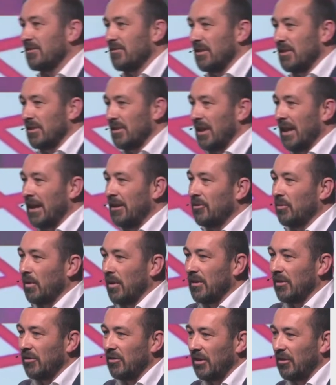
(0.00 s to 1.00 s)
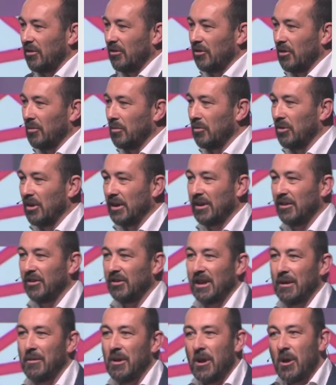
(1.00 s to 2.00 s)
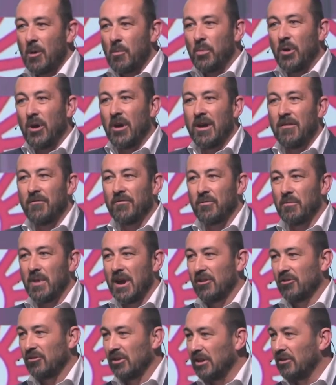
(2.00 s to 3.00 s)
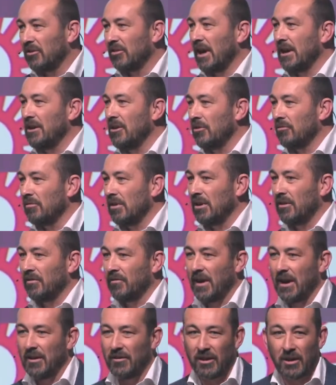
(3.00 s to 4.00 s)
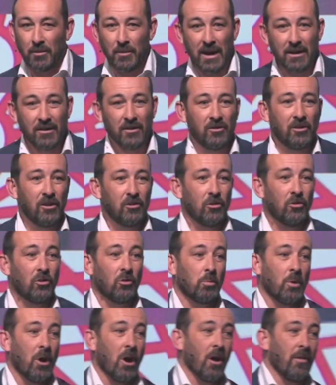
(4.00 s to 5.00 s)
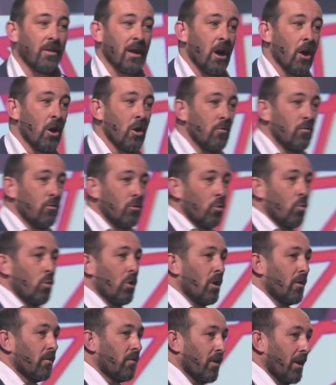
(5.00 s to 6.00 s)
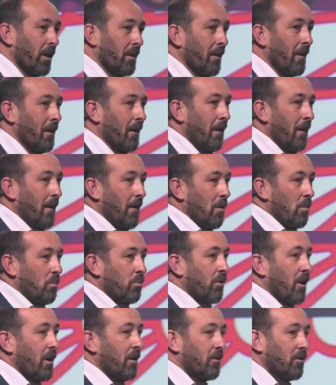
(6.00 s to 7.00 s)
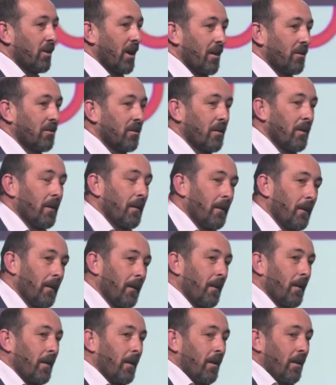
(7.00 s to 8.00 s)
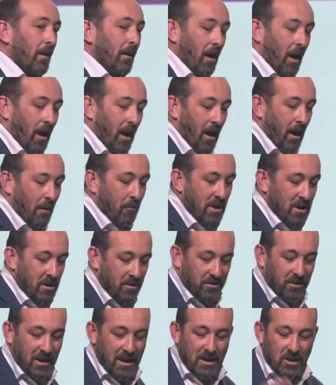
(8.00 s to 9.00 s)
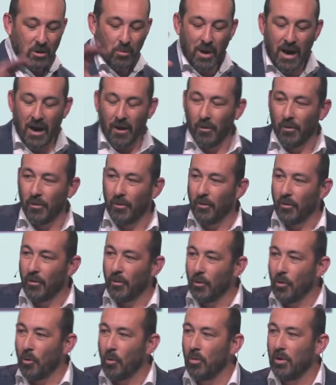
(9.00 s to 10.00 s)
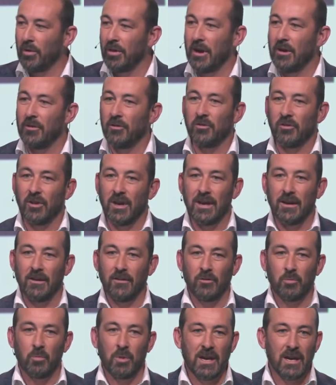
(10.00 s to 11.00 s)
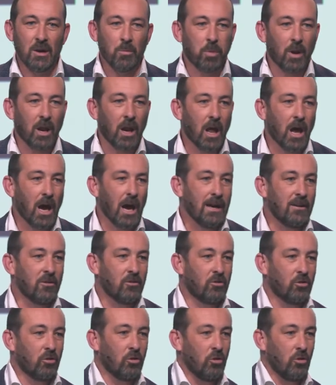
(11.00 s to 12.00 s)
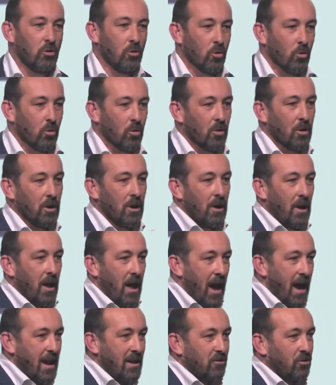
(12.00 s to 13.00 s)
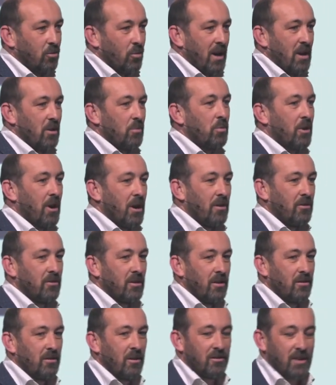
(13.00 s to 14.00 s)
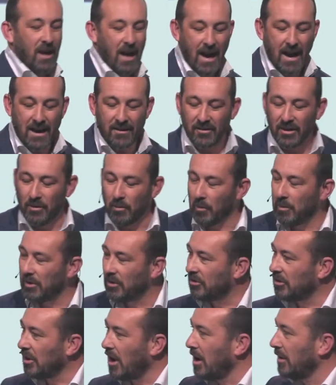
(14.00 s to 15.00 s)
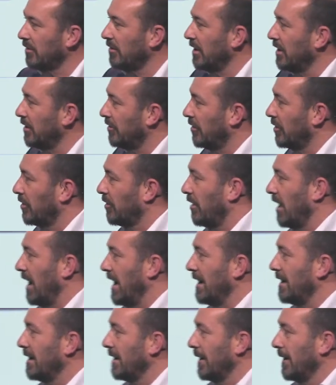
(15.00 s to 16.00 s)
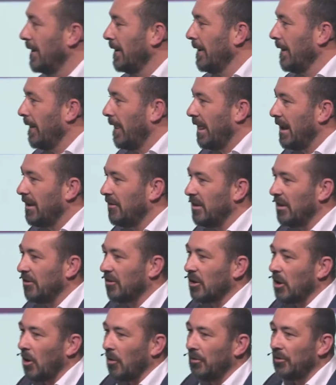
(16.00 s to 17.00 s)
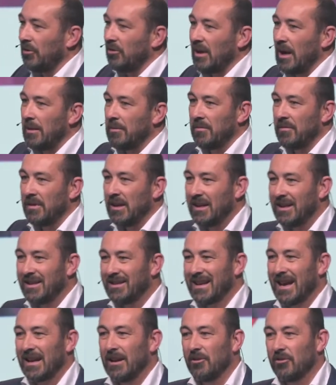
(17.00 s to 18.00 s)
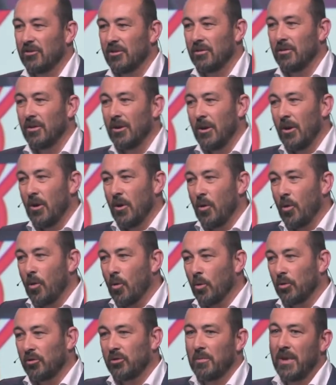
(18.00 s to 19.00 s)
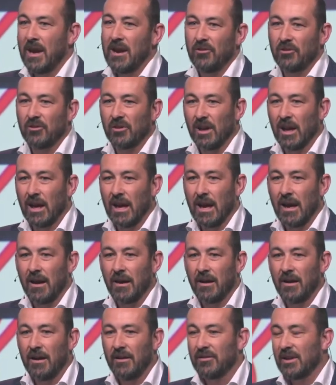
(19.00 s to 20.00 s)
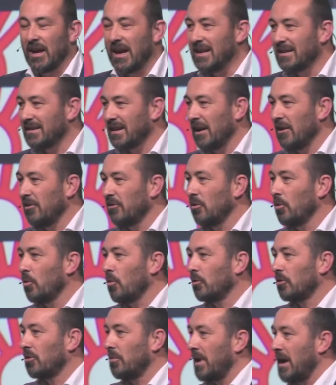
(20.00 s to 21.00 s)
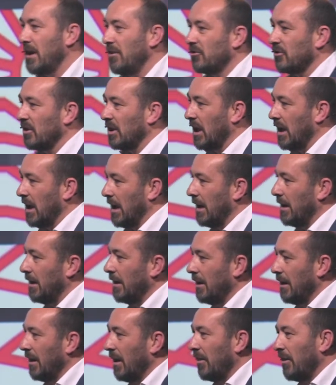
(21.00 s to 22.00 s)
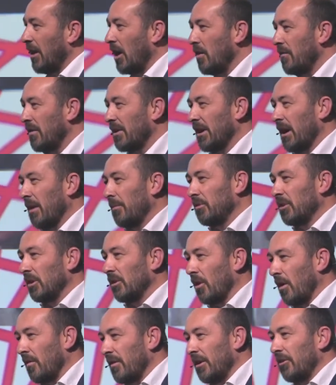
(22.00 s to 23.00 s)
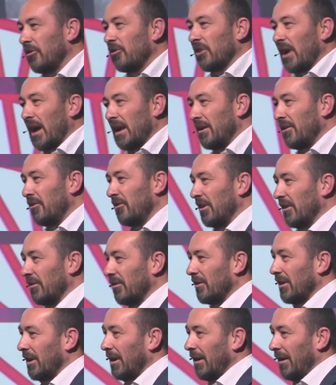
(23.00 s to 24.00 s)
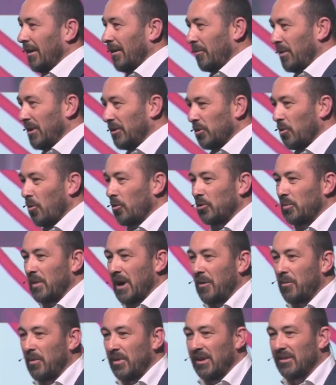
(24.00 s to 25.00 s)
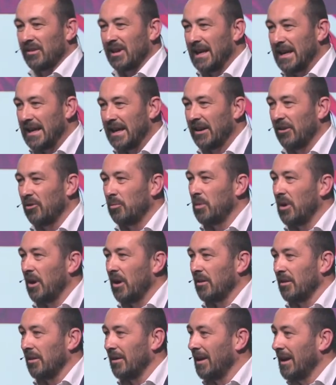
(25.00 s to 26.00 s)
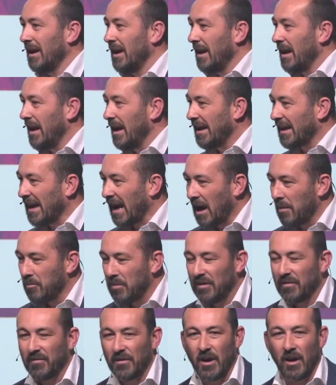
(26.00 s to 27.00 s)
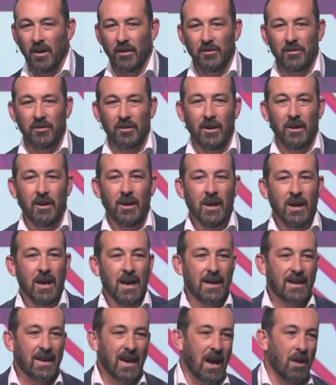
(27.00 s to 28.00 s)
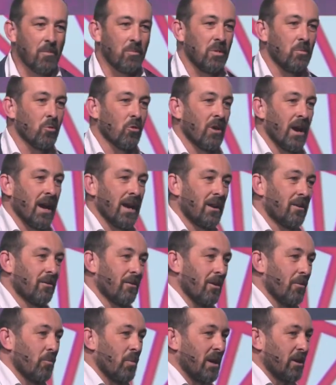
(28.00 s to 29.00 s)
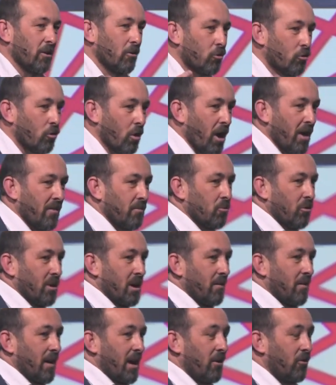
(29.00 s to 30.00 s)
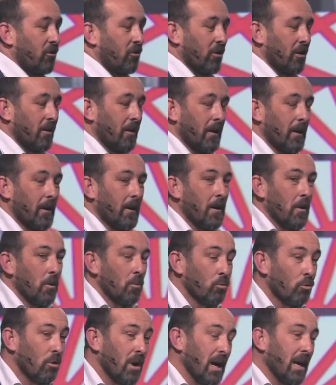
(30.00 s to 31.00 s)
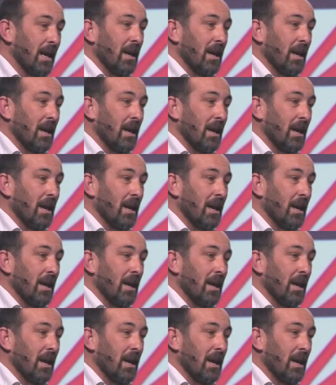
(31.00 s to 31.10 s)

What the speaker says: into other systems. It can put information into that user interface. It can make decisions as part of that overall workflow process. And when you think about all of those things being applied to your end-to-end processes, actually what we're starting to create is this concept of an intelligent automation layer. And it's that intelligent automation layer that overcomes a lot of those challenges that we talked about with this linkage burden. It can be faster. It can be more accurate. We can drive more innovation. Really